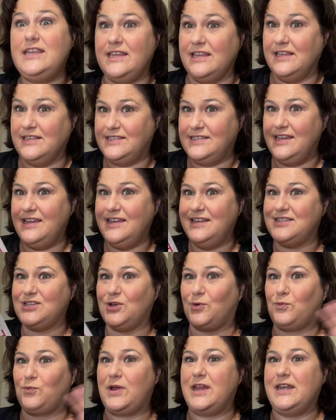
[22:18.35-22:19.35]
easy to
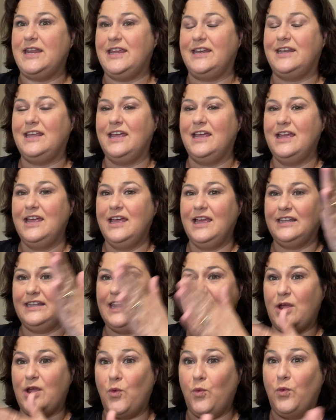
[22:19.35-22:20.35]
read it
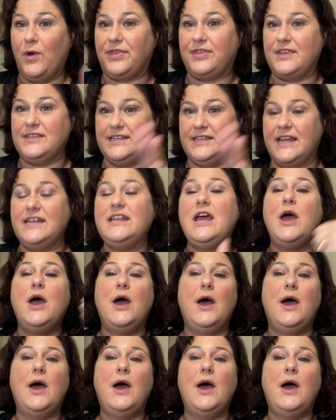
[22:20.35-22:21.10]
like with the date